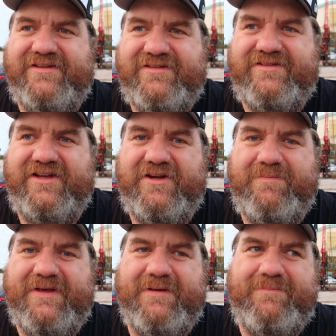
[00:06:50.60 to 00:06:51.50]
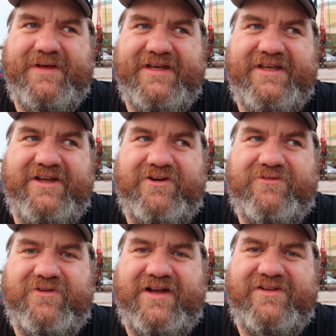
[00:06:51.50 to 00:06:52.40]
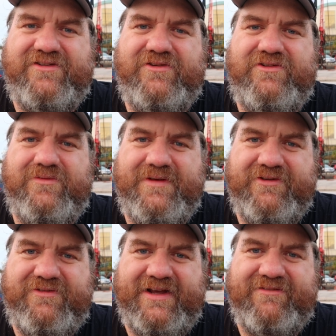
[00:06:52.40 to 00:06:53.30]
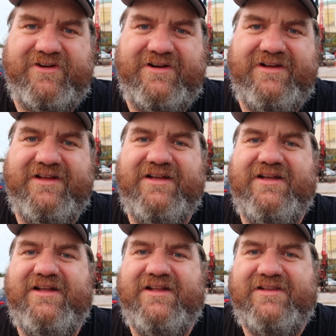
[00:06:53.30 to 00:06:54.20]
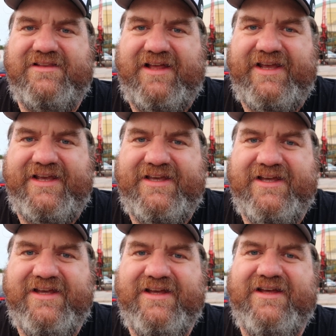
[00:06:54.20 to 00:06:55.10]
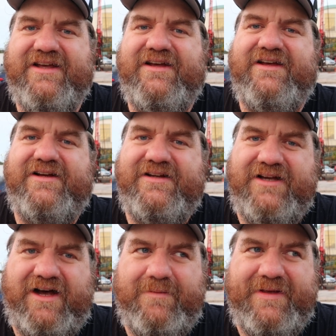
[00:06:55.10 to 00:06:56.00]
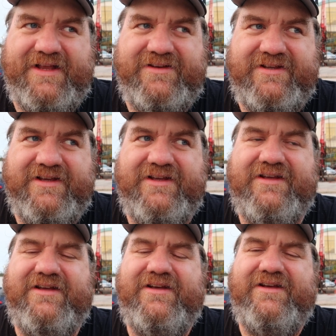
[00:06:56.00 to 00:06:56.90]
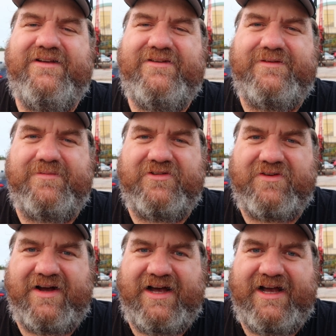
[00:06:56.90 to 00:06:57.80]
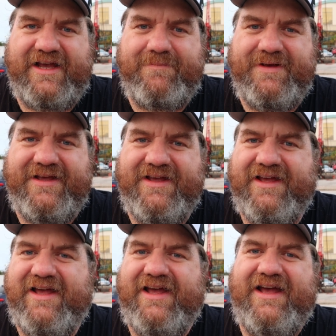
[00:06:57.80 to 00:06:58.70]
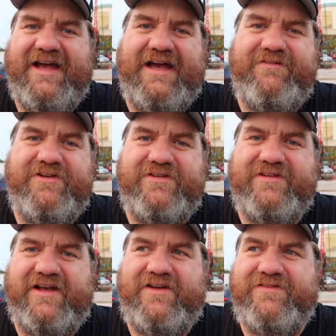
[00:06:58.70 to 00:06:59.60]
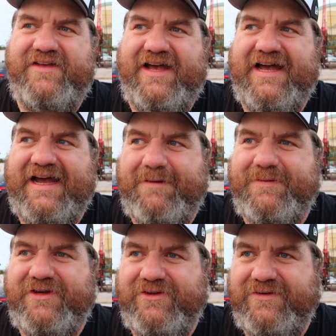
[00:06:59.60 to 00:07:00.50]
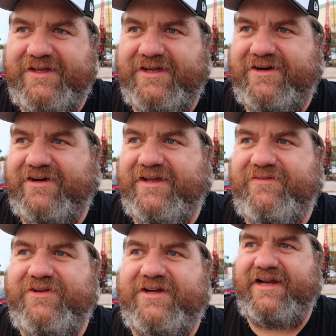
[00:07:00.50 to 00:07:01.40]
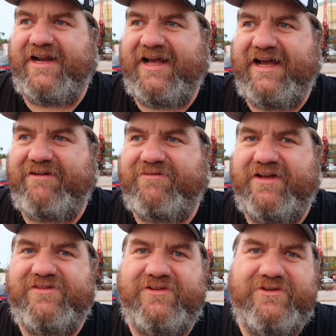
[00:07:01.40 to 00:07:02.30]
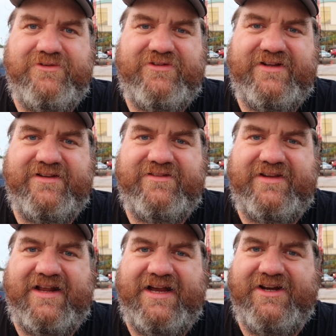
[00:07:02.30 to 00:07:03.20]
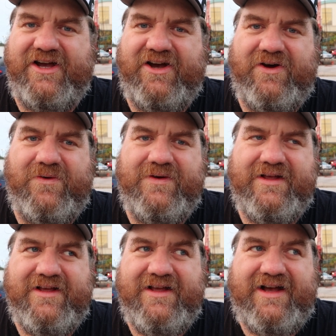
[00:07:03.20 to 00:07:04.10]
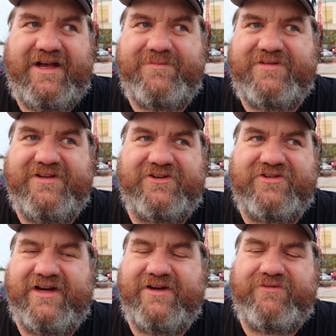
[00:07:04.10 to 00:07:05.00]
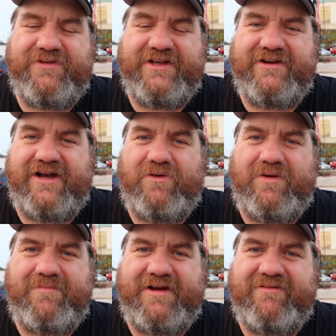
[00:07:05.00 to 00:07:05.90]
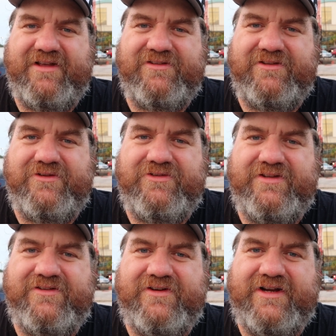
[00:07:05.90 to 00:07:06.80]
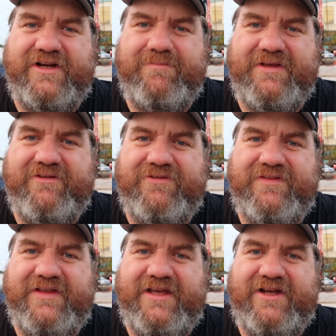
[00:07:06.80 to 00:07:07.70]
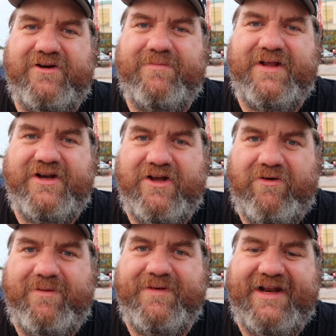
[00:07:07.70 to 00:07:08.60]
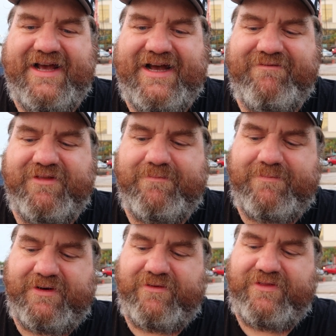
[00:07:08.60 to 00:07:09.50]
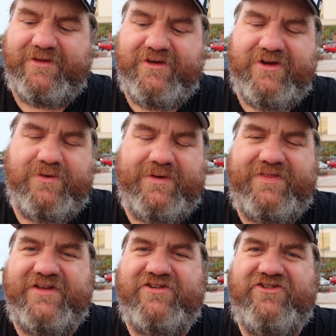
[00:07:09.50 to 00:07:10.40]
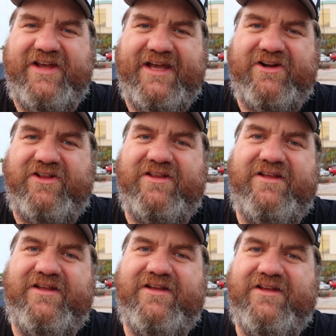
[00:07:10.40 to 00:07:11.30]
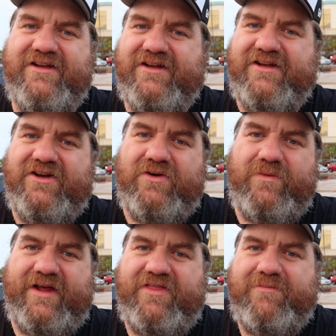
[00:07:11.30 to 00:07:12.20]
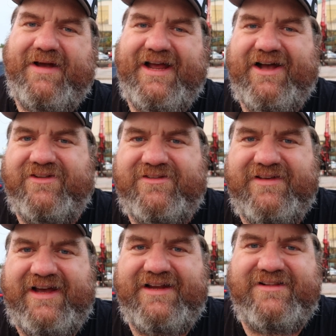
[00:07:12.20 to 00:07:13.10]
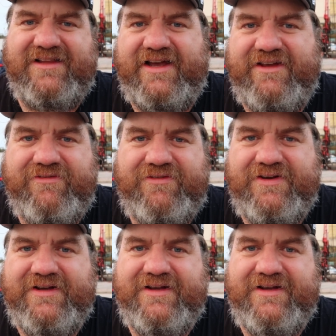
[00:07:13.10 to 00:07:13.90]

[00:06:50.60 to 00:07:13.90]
This is going to be a big year for us, so do me a favor, like, comment, subscribe, have yourselves a happy new year. If gonna have resolutions, and I know I'm still trying to figure out what my resolutions are gonna be for the year, but I know I'm gonna have them both with this channel, with my outside life.